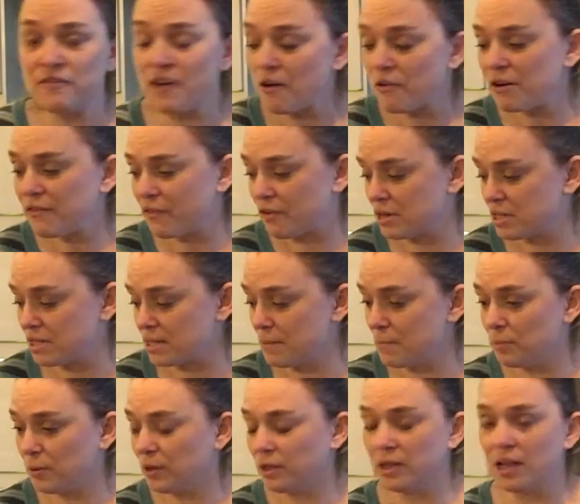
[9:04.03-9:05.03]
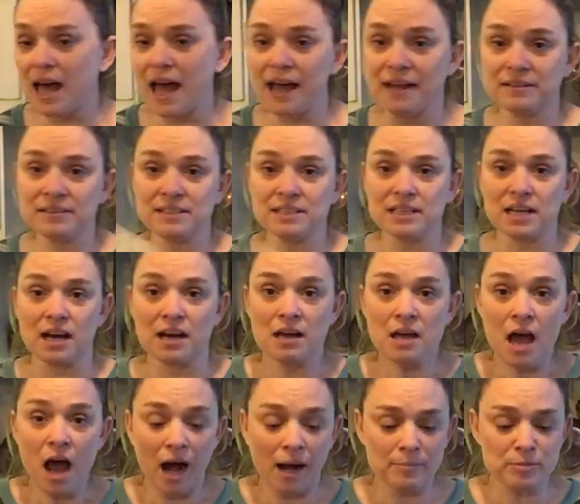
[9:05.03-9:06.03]
very simple, and
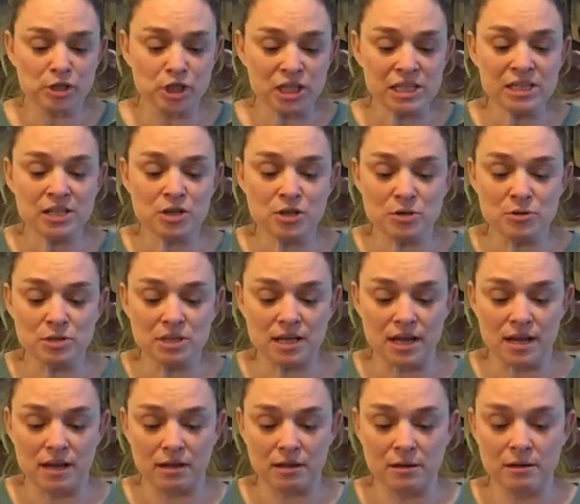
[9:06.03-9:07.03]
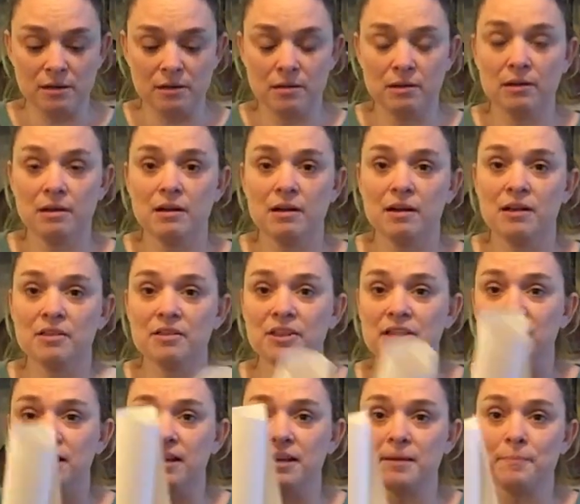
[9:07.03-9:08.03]
I'm just using
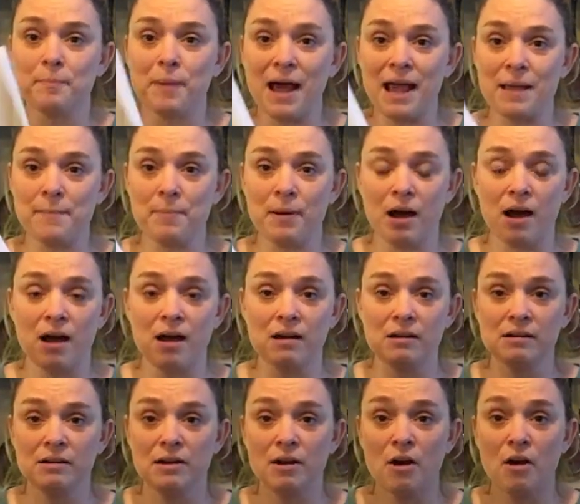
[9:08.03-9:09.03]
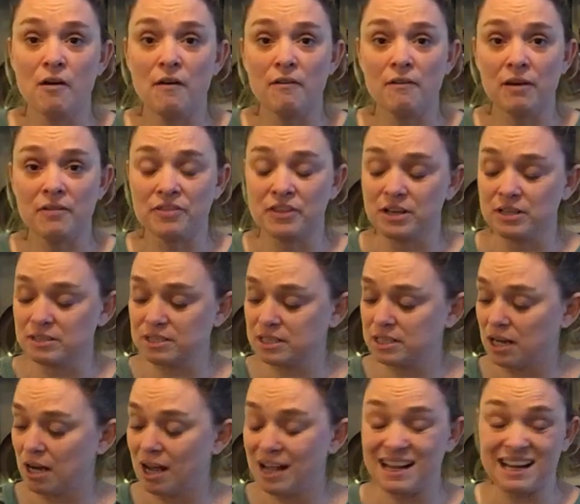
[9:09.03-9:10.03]
the paper that
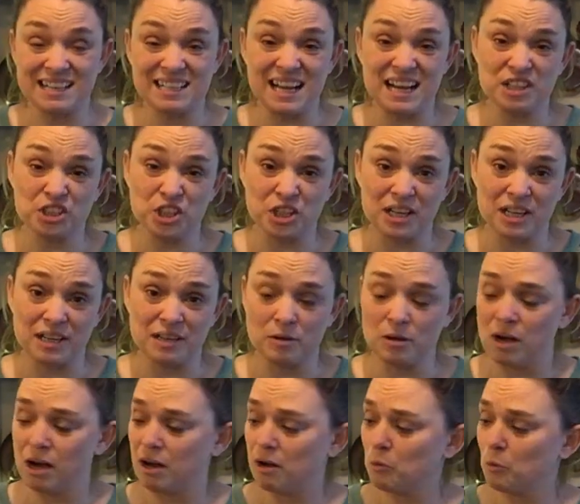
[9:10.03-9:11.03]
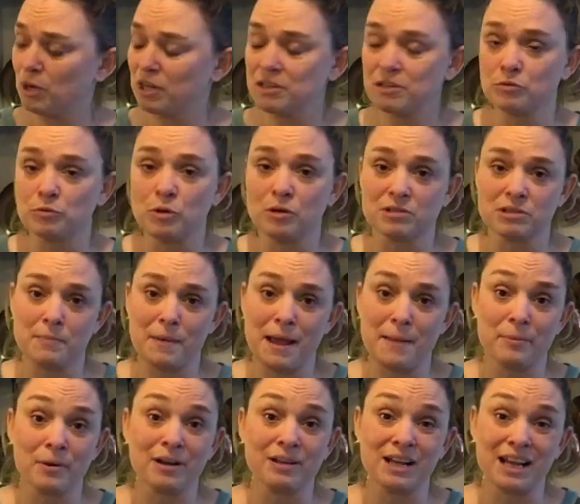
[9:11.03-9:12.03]
is actually one of the rolls of
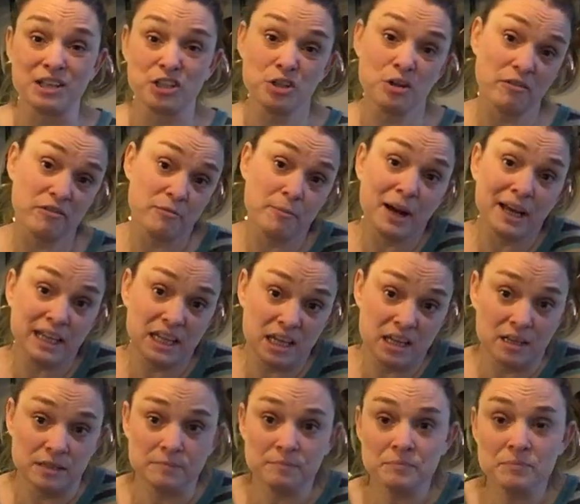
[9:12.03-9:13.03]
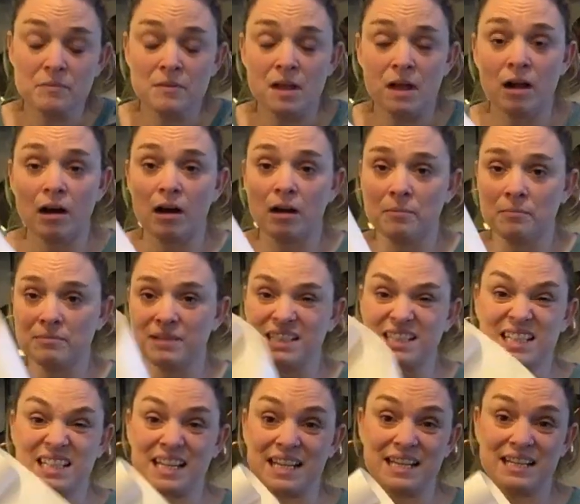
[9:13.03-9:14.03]
paper I actually got from IKEA.
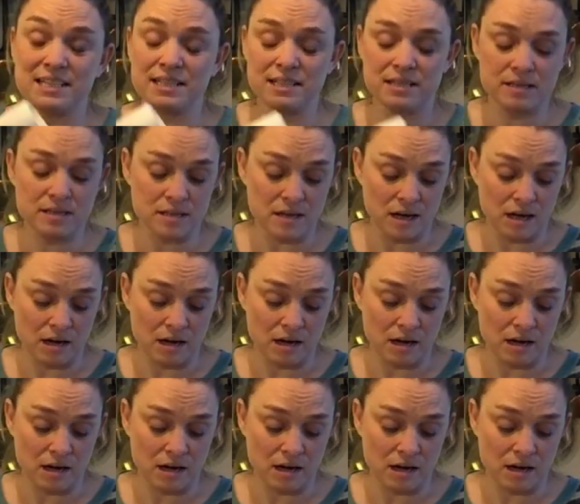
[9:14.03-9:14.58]
It's kids